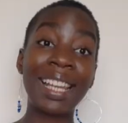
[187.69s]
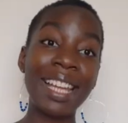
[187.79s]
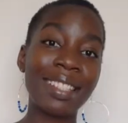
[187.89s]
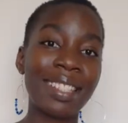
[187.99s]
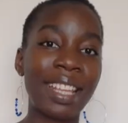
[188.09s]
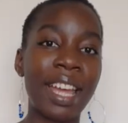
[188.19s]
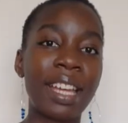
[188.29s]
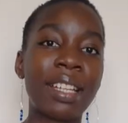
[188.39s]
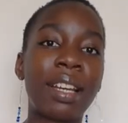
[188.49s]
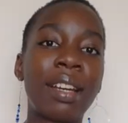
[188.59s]
Let's
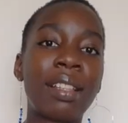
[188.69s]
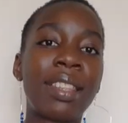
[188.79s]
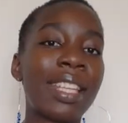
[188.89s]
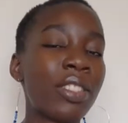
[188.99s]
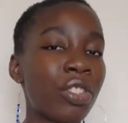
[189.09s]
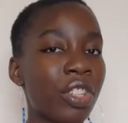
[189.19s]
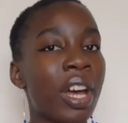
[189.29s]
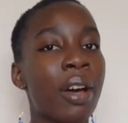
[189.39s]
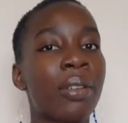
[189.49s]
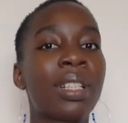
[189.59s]
say there's a
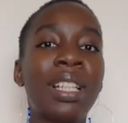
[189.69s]
child